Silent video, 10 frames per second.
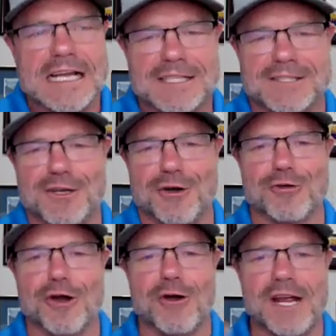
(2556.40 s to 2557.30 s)
it's still
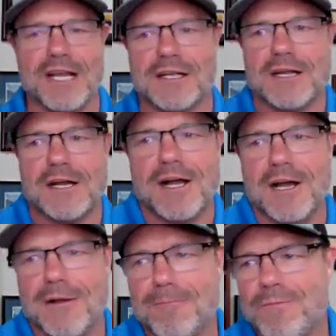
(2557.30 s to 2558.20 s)
growing,
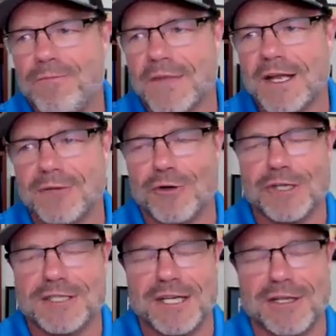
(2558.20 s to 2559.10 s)
and will
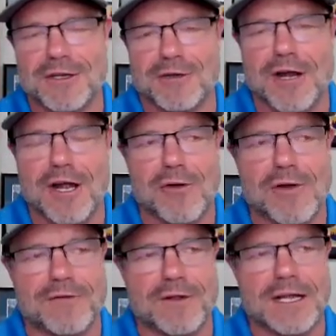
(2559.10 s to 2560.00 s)
continue to
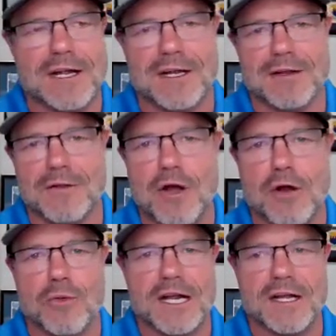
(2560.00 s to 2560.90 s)
grow. I feel like I got a
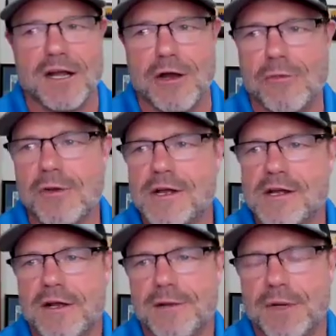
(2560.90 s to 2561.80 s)
long way to go,
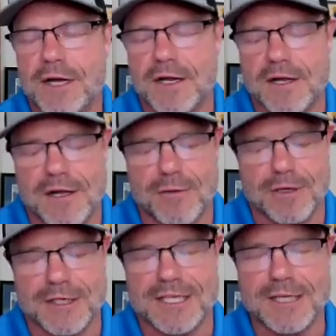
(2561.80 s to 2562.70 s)
but
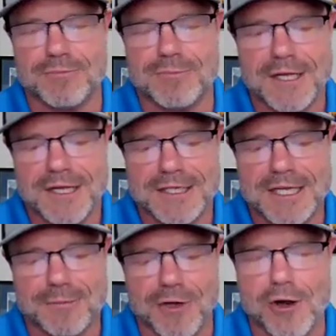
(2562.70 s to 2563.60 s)
we're going to
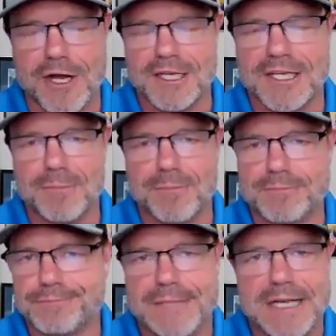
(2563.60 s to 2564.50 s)
keep growing and keep
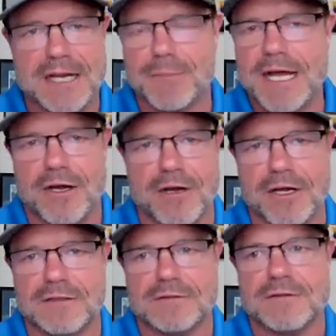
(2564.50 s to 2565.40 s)
getting better,
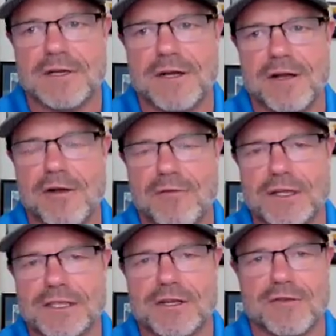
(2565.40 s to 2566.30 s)
and
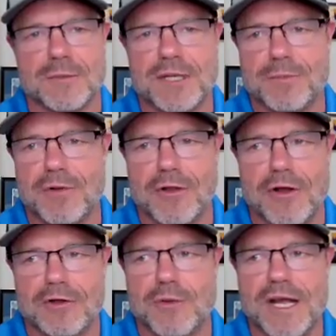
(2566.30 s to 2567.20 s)
hopefully serving people
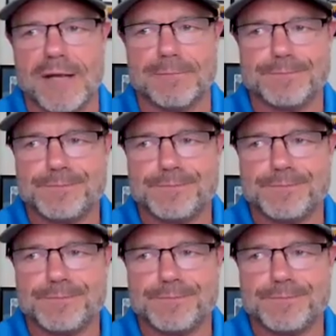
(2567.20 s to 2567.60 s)
along the way.